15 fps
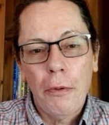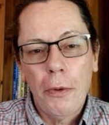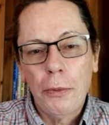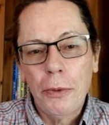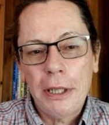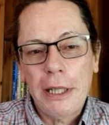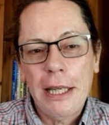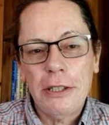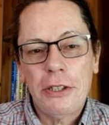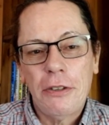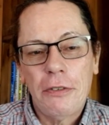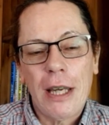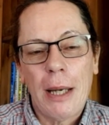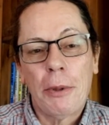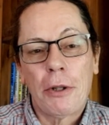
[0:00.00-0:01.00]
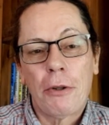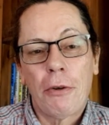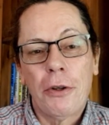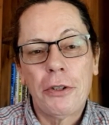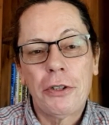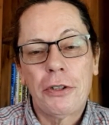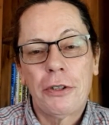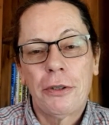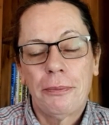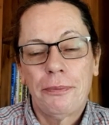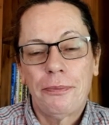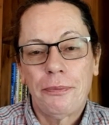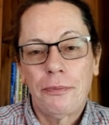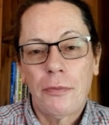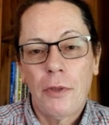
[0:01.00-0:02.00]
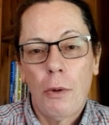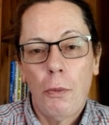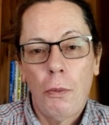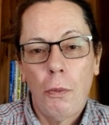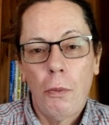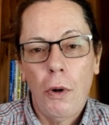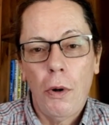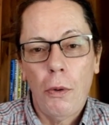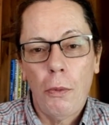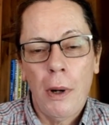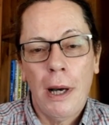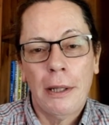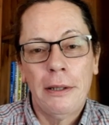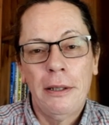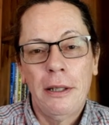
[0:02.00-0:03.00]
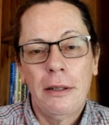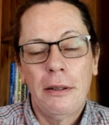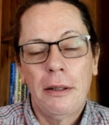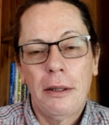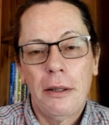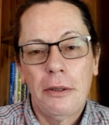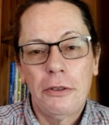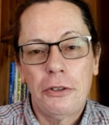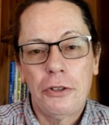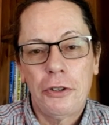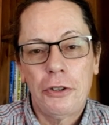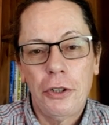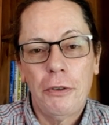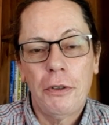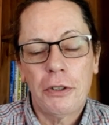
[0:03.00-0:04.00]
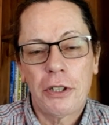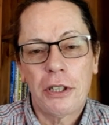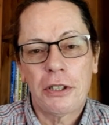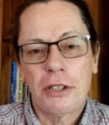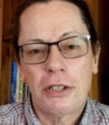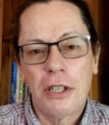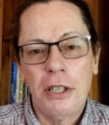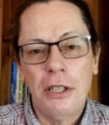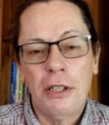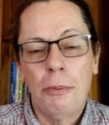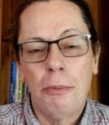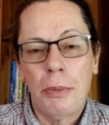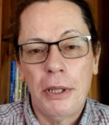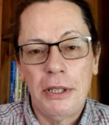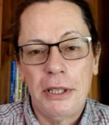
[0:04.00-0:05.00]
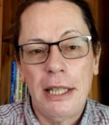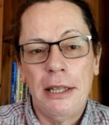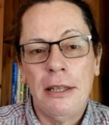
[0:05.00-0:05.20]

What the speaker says: of all the kits you've come across, what one should have succeeded but